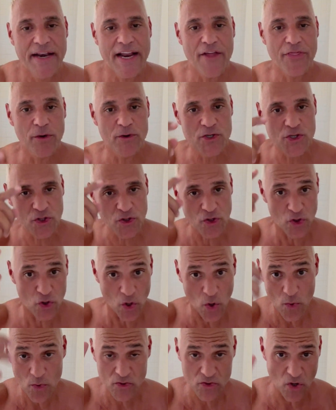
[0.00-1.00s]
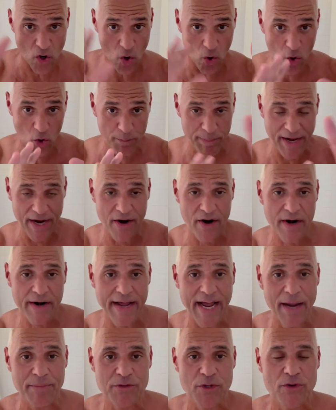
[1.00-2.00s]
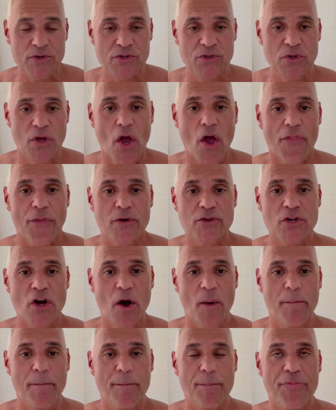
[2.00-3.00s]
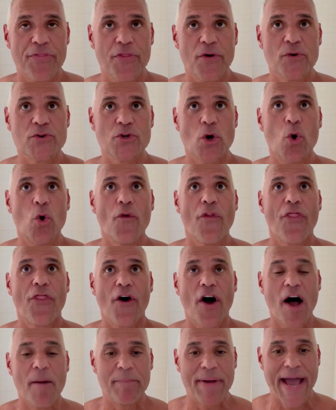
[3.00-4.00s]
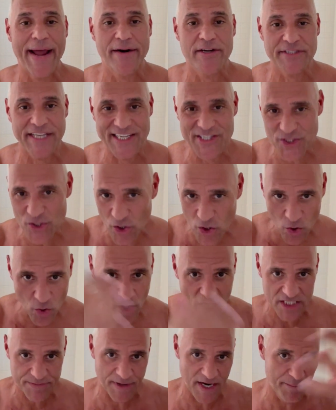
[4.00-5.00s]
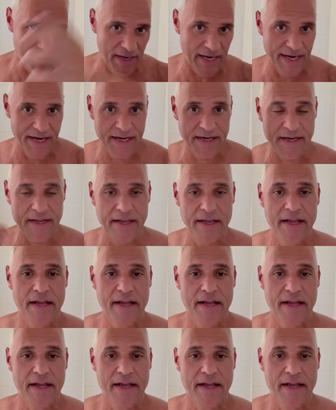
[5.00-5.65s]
Now those old paradigms, those old thought patterns, they still cross my mind.